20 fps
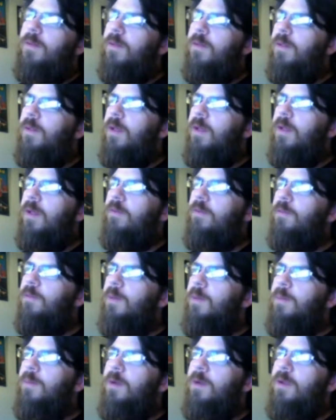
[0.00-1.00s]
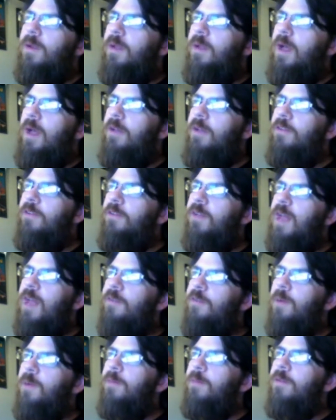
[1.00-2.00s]
don't remember. I remember
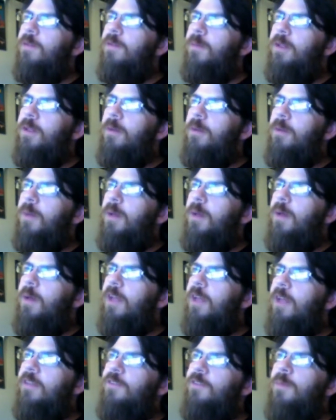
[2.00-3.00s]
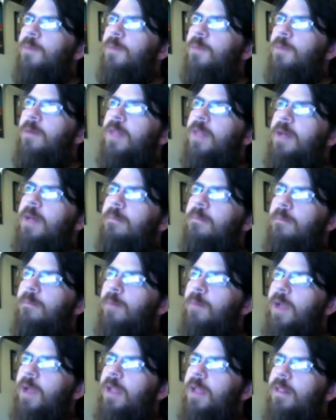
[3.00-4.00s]
somebody talking about it. I just remember that Mike
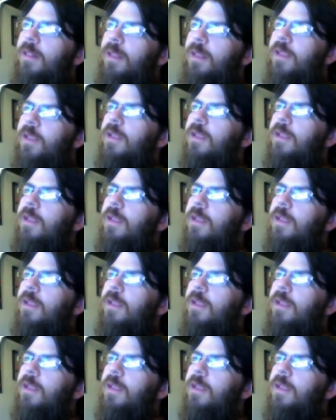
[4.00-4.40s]
D used to